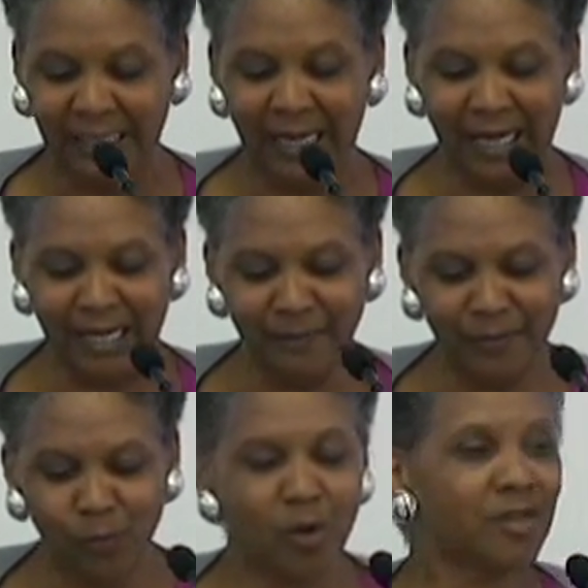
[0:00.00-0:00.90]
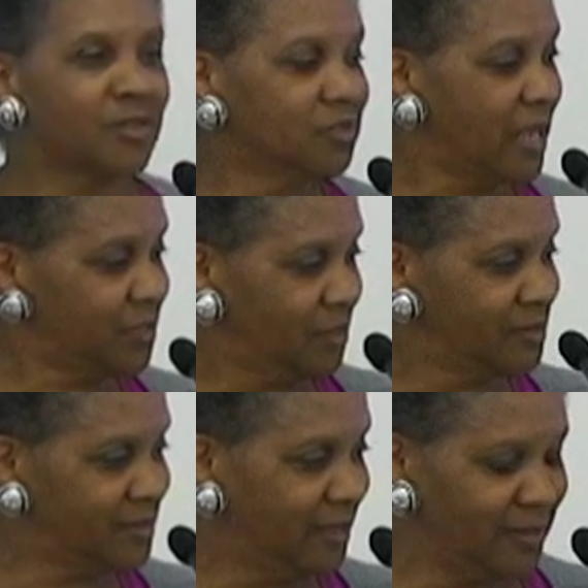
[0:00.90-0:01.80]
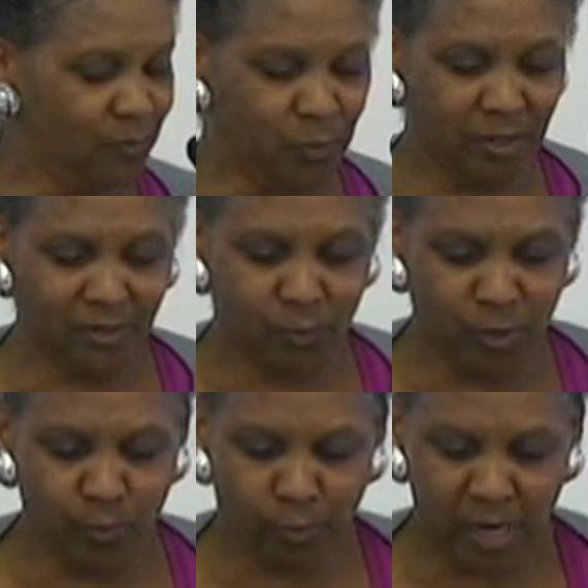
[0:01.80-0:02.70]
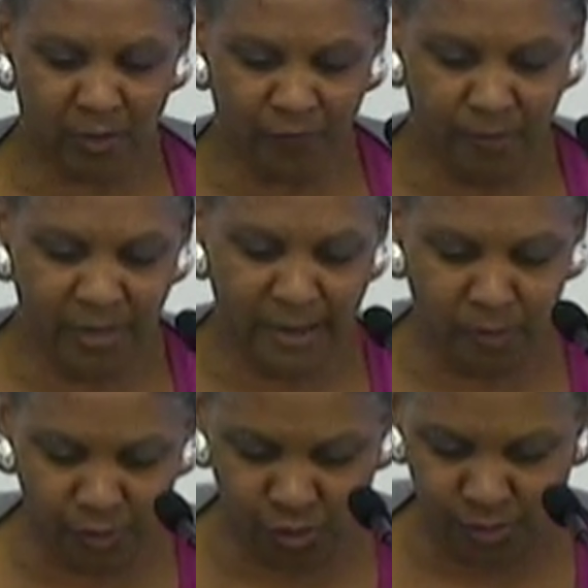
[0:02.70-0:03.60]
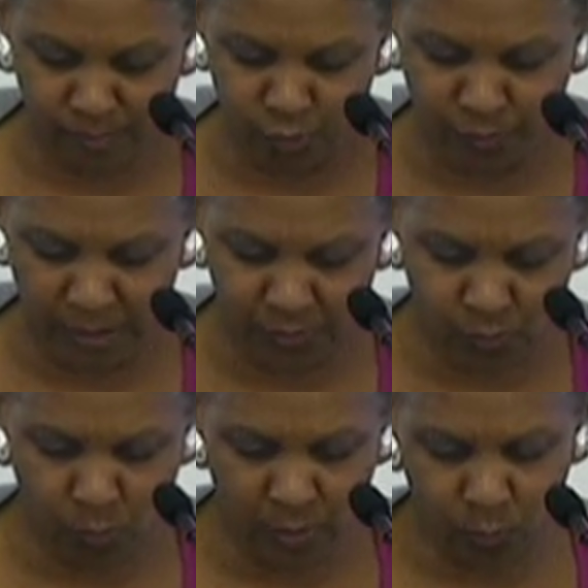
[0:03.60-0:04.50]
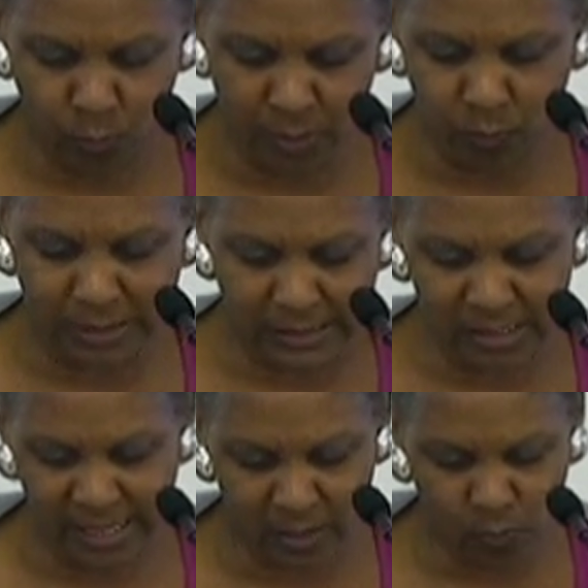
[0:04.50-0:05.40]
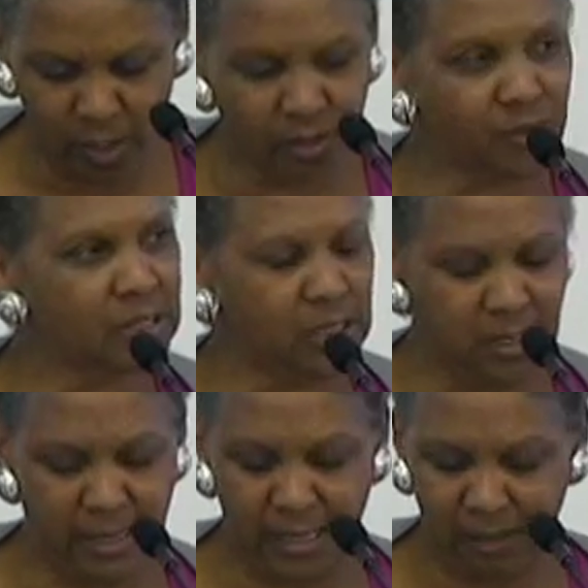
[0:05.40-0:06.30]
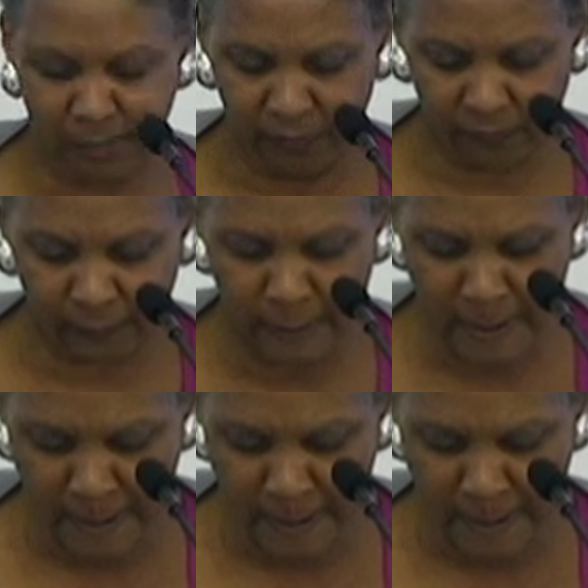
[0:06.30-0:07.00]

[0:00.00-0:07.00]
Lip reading: Then what are the lessons then that we bring from the abolitionist movements? What will it take? What are the key elements?